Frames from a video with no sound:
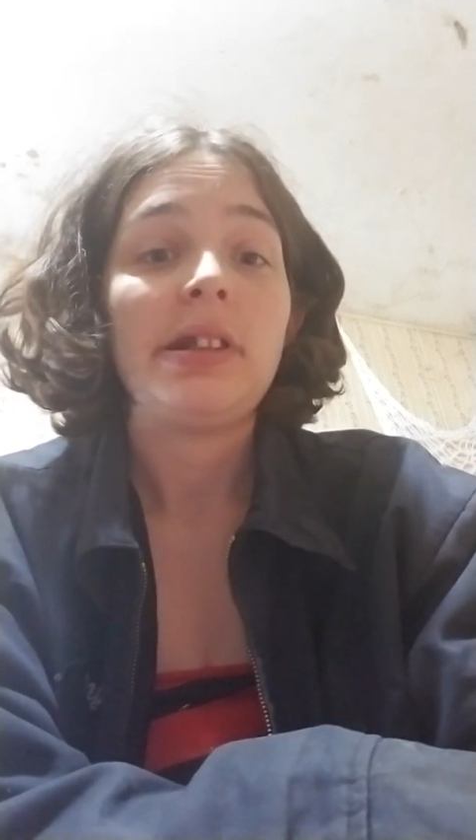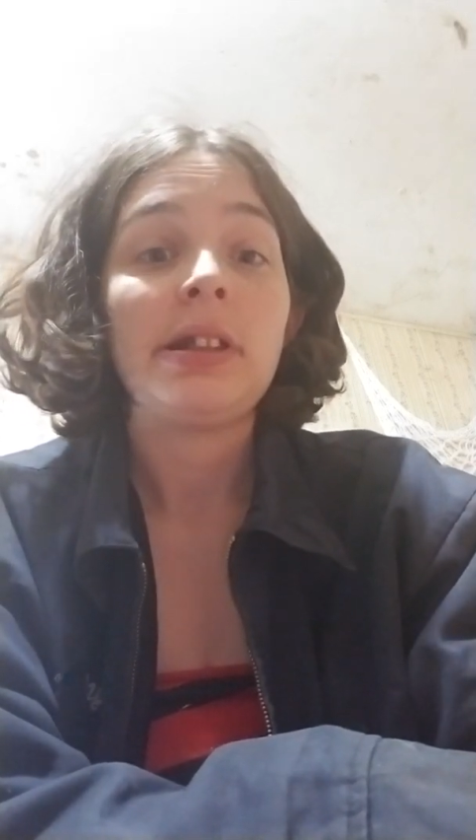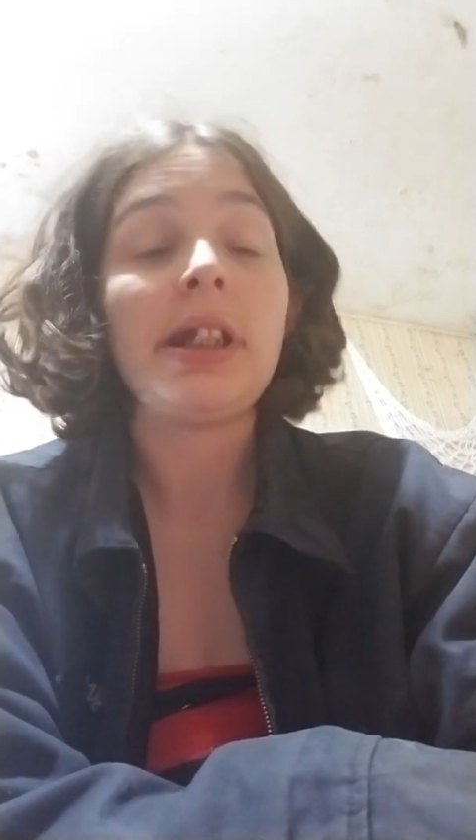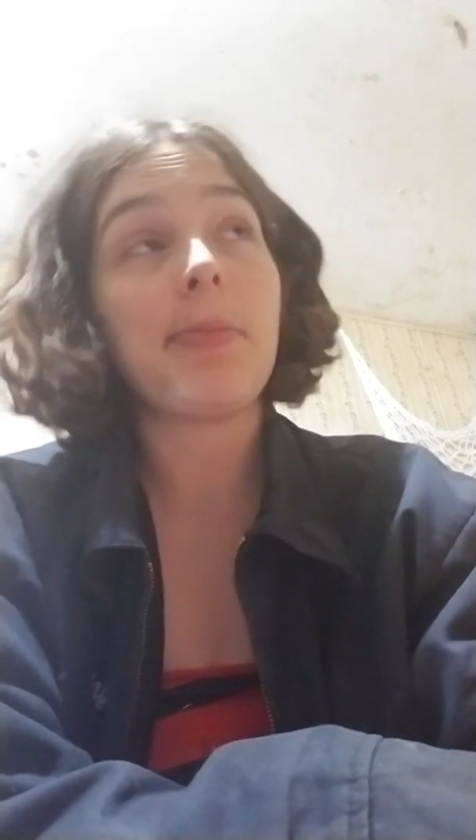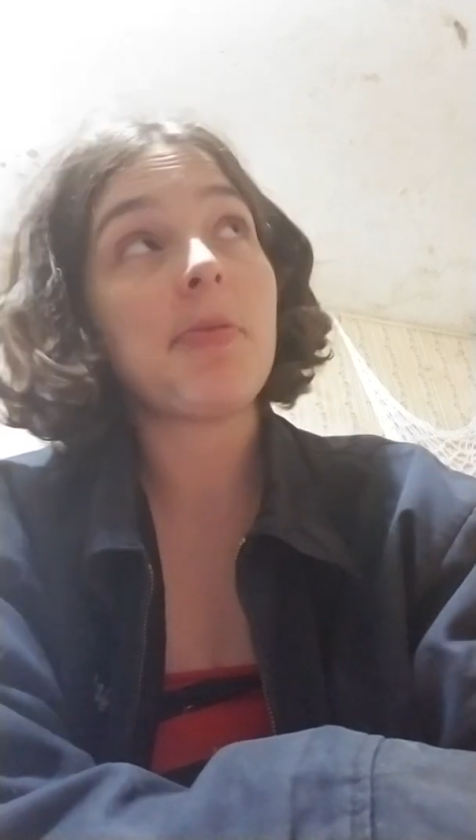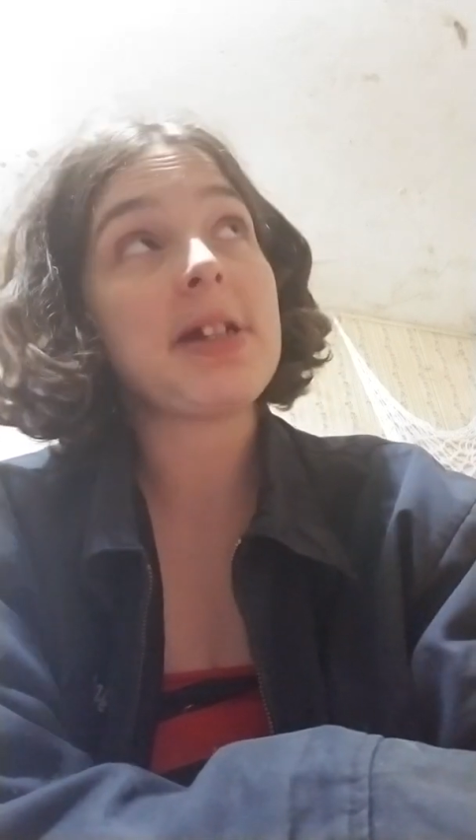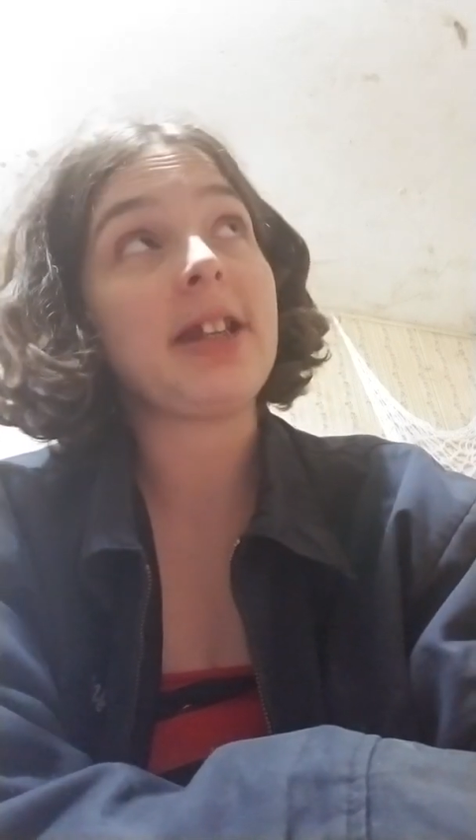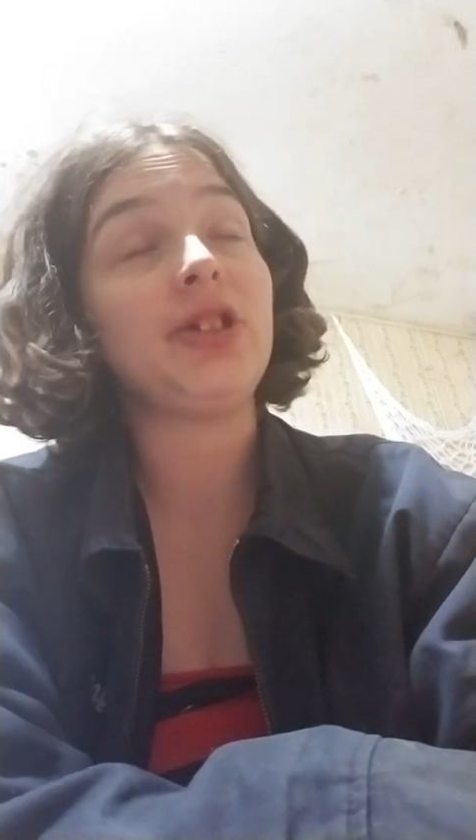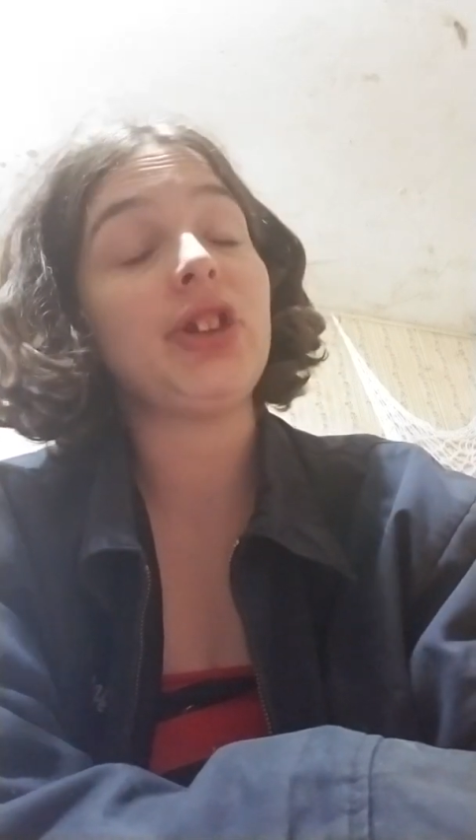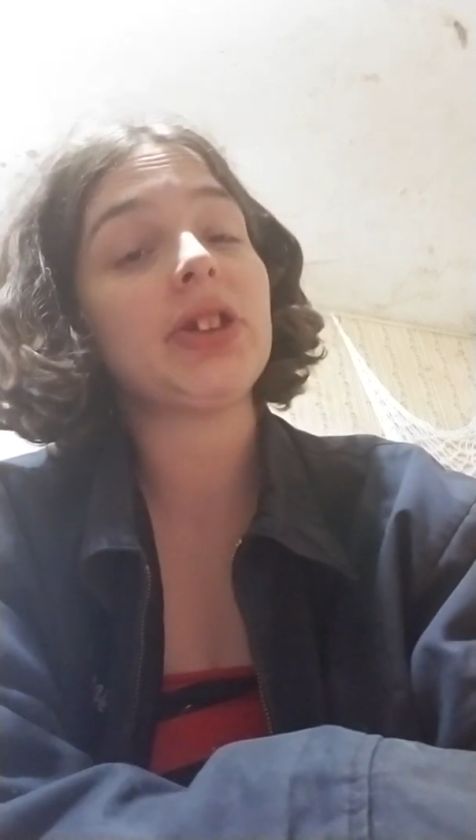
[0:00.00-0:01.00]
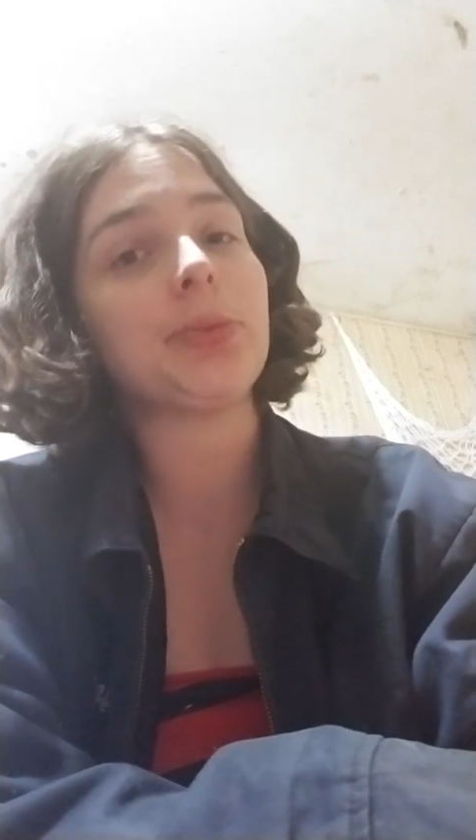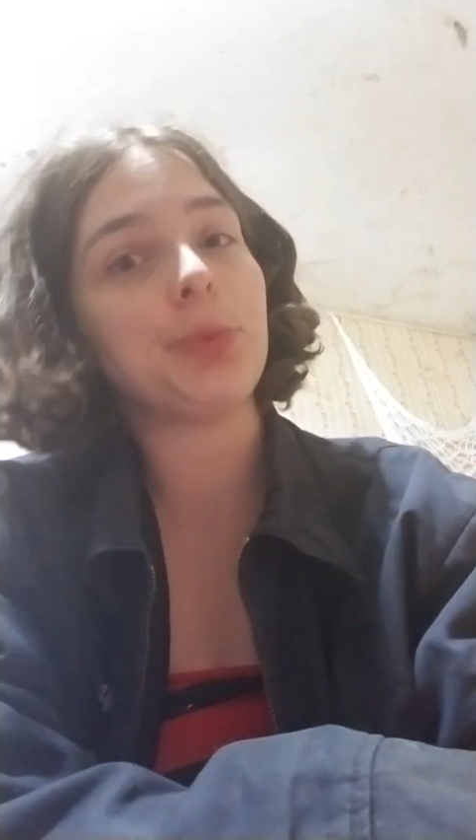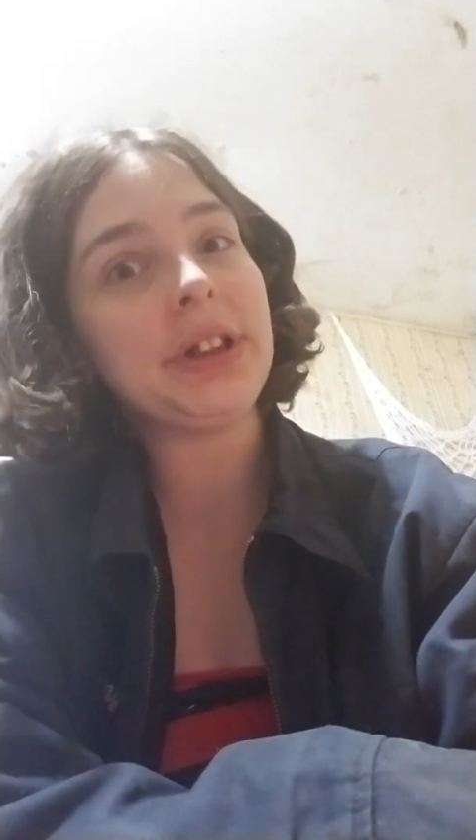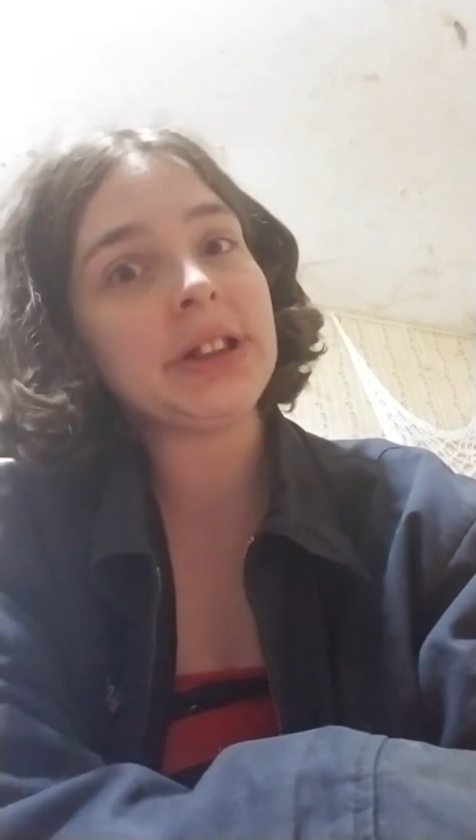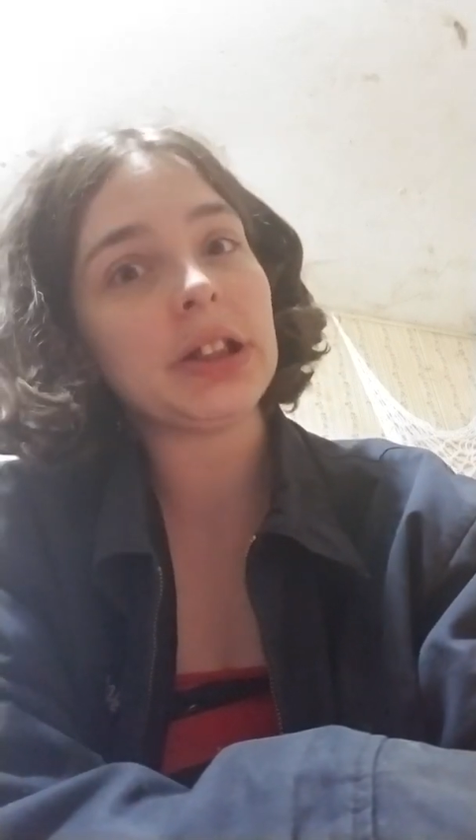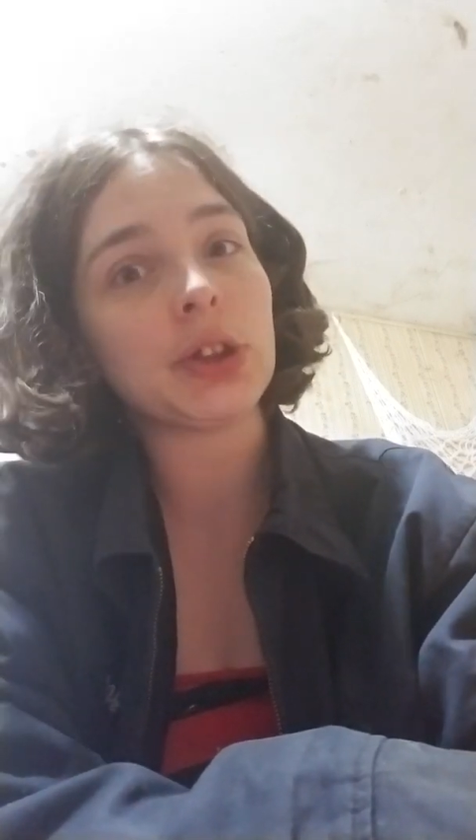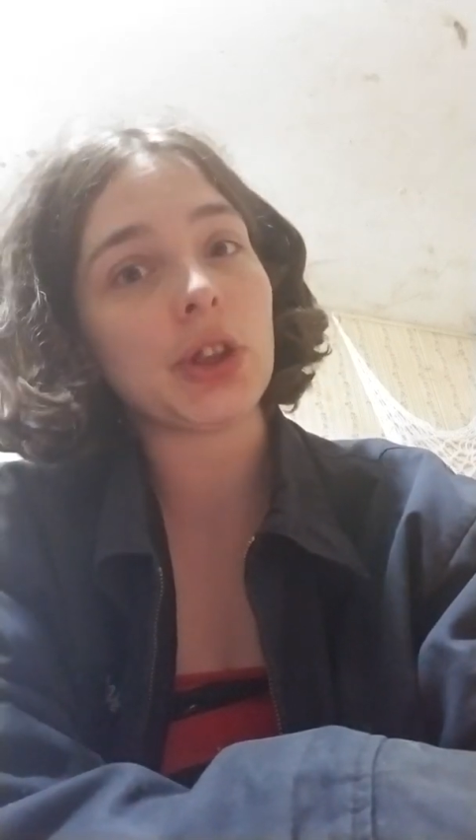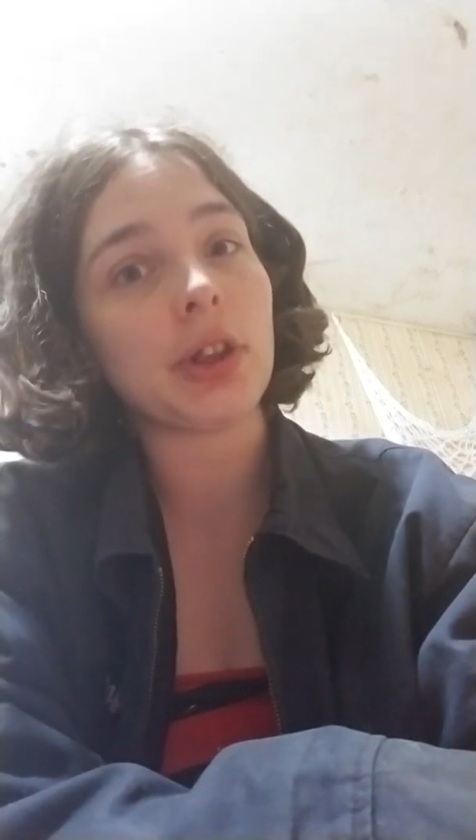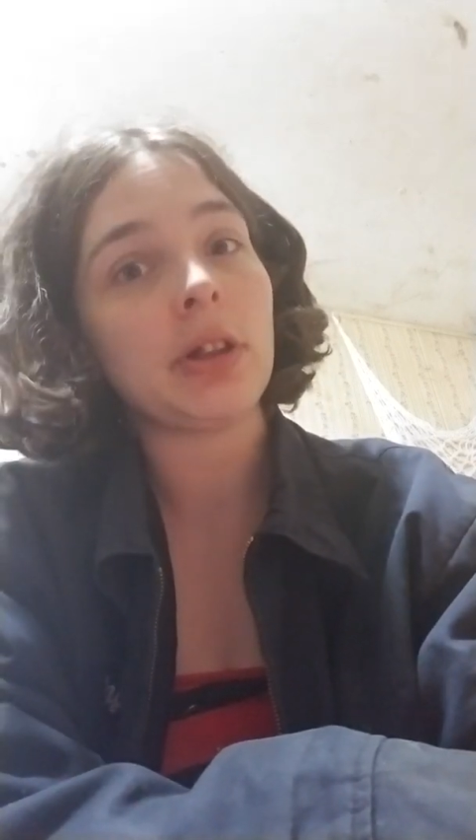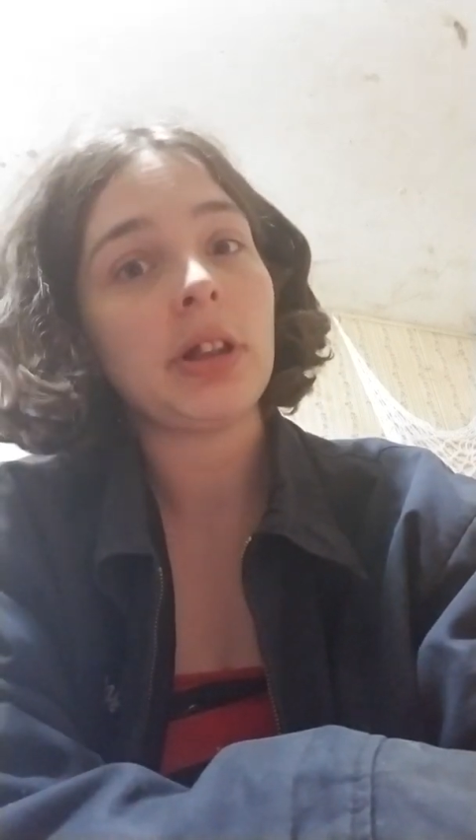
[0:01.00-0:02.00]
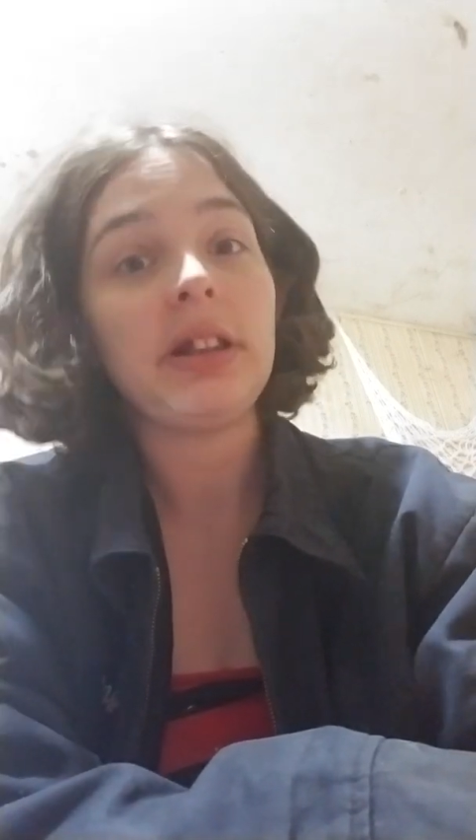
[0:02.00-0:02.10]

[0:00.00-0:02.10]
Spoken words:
Keep in mind, she's a researcher,